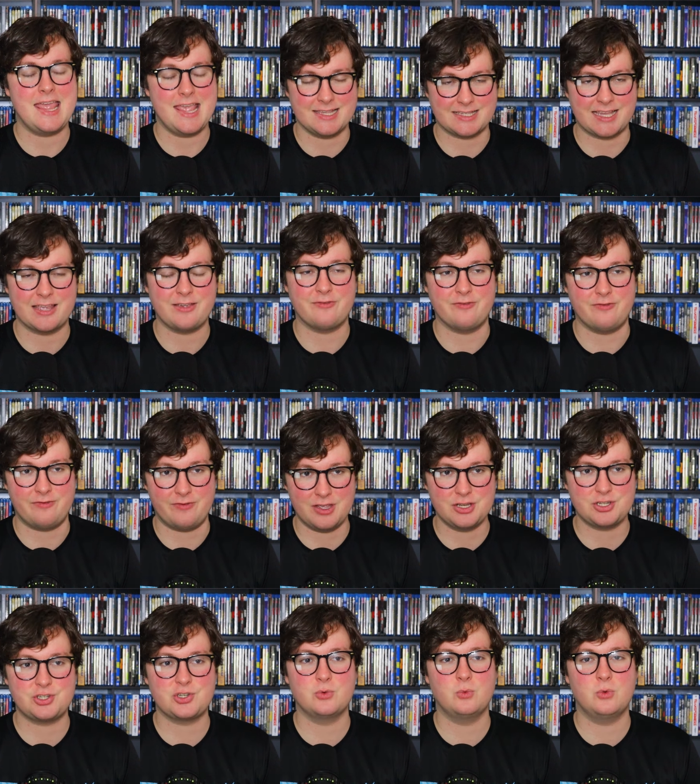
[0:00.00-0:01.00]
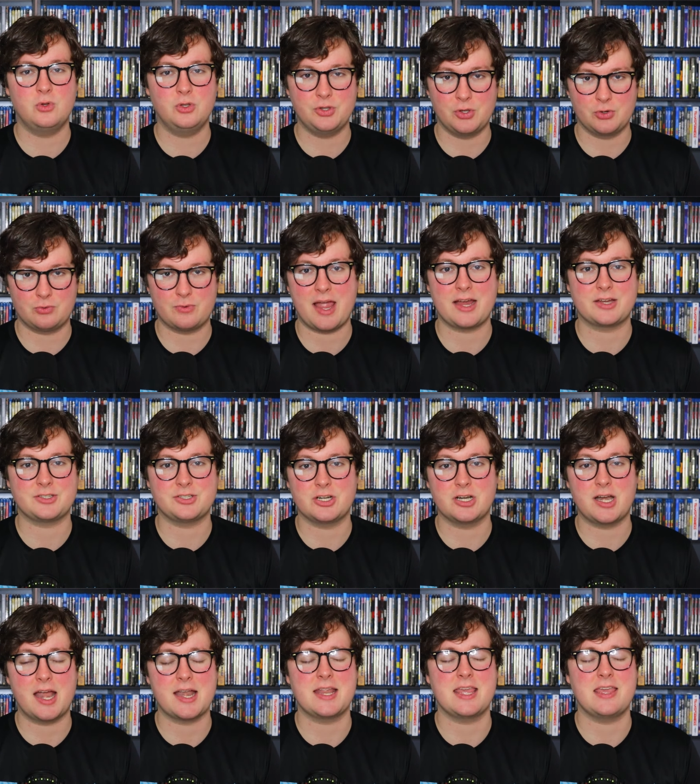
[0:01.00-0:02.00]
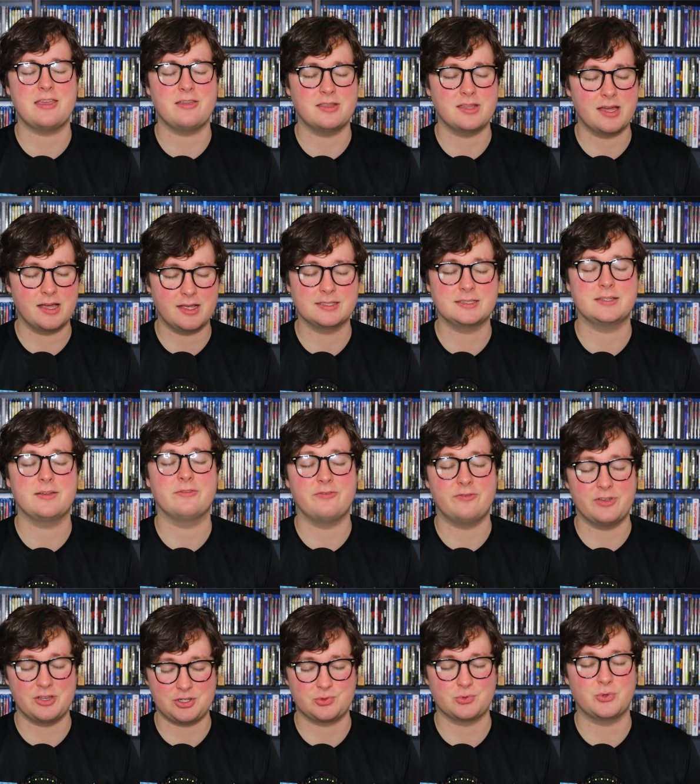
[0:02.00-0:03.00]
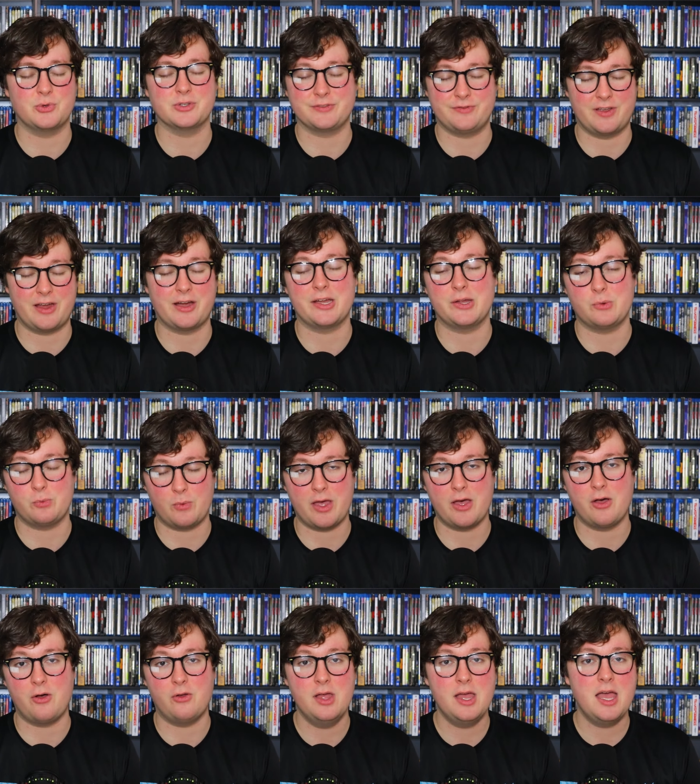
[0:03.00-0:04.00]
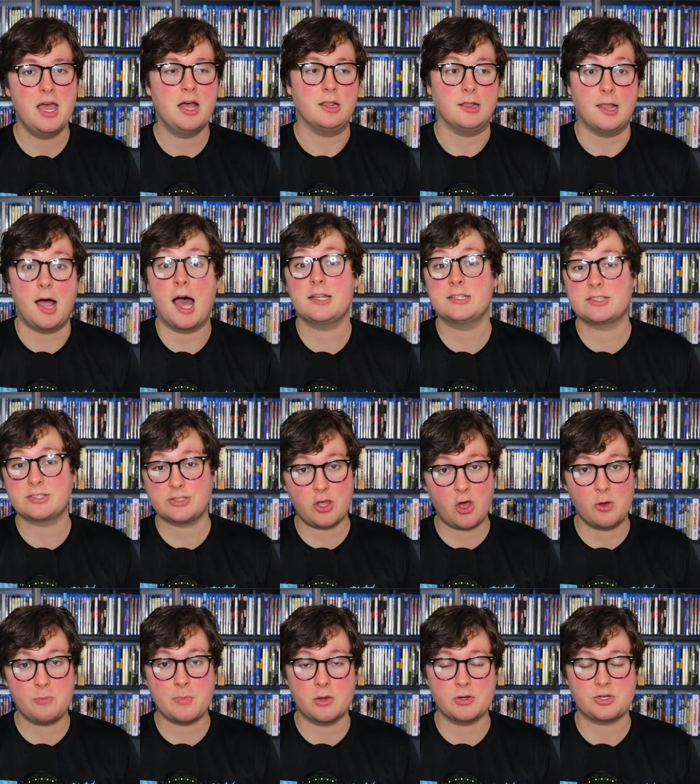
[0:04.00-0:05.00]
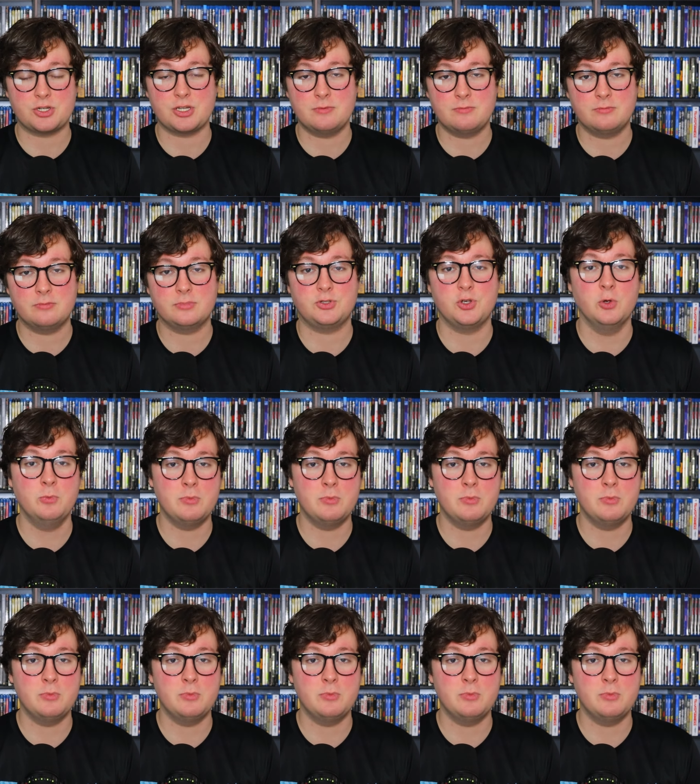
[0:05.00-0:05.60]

is a visual director, and he does visuals very well. A lot of slow motion, too